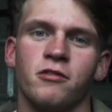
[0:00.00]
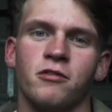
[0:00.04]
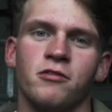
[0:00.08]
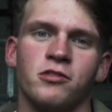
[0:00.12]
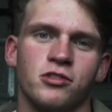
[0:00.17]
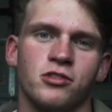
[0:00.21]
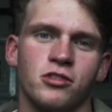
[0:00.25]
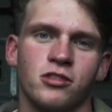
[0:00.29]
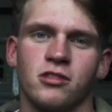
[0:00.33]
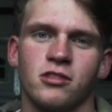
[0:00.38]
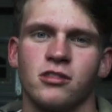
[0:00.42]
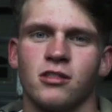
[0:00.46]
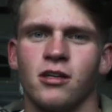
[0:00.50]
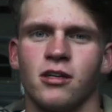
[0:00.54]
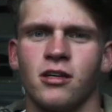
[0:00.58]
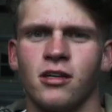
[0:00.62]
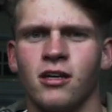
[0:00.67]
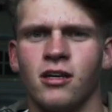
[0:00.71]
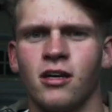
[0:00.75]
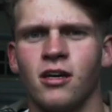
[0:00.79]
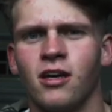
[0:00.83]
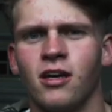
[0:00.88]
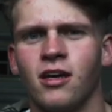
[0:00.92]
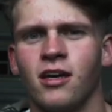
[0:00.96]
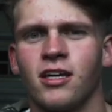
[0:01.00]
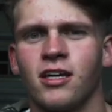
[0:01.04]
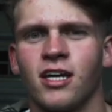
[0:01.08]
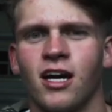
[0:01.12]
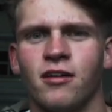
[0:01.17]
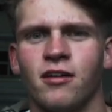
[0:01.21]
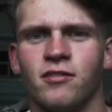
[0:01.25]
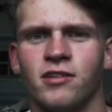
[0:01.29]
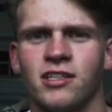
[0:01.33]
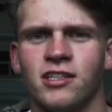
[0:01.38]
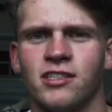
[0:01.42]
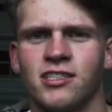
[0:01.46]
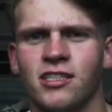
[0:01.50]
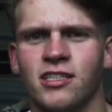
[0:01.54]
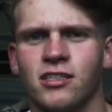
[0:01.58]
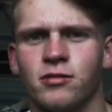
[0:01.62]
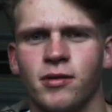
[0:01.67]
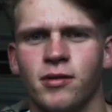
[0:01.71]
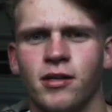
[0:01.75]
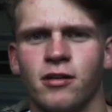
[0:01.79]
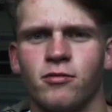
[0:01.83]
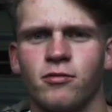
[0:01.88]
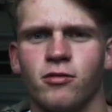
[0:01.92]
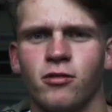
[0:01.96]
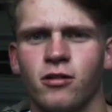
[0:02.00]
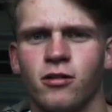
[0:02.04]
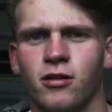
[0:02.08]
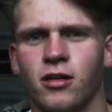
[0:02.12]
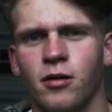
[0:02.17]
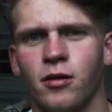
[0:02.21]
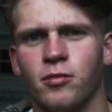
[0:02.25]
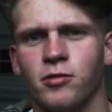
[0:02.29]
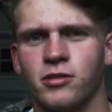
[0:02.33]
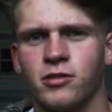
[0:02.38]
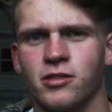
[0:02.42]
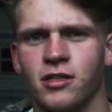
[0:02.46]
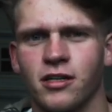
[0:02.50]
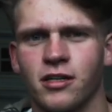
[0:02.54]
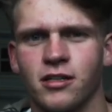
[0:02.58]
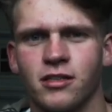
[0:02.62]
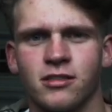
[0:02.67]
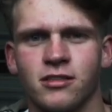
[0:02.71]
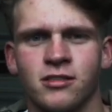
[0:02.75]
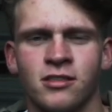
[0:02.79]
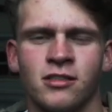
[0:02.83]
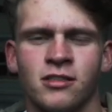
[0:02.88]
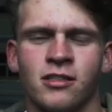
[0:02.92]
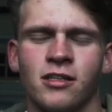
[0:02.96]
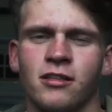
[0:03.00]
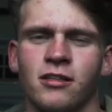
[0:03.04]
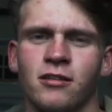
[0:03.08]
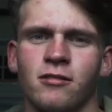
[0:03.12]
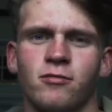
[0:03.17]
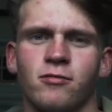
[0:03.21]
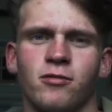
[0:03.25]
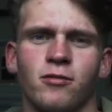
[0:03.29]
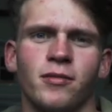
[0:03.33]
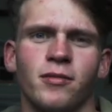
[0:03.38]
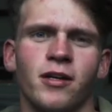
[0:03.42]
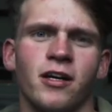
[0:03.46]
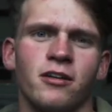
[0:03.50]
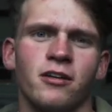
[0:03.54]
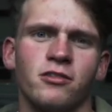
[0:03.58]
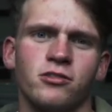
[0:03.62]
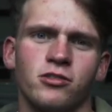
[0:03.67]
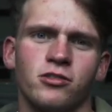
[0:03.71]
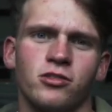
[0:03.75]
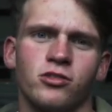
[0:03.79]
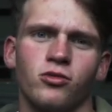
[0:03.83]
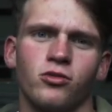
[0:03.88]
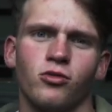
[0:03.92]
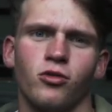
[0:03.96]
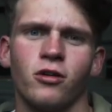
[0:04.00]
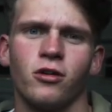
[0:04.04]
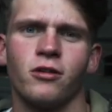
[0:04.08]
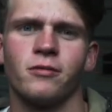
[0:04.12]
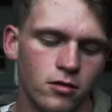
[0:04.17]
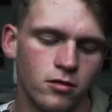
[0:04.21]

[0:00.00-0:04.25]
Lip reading: It was just a kind of an intense pain for a couple seconds, and then from there it just sore.